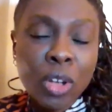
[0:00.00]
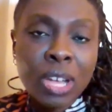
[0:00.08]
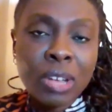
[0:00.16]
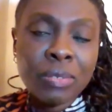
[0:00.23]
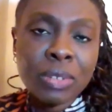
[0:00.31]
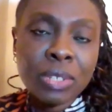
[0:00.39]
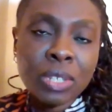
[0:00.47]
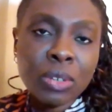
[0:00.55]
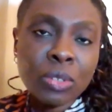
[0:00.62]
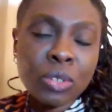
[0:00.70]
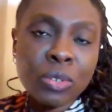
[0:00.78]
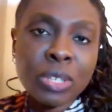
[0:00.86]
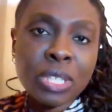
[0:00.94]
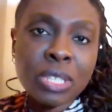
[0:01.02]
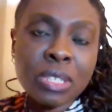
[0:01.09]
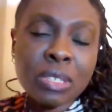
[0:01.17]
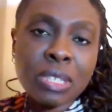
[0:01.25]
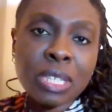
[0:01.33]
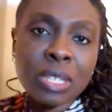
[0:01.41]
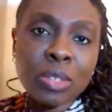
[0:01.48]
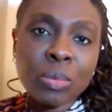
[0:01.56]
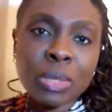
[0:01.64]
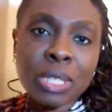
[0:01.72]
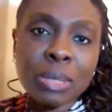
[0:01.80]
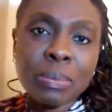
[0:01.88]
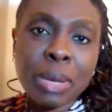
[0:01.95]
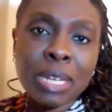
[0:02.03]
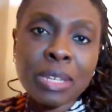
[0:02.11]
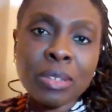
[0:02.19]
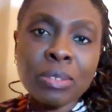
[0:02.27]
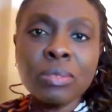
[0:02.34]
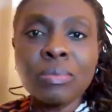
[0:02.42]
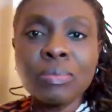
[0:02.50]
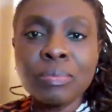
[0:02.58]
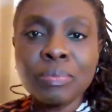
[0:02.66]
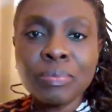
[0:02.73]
longer for the authorities to set up this panel.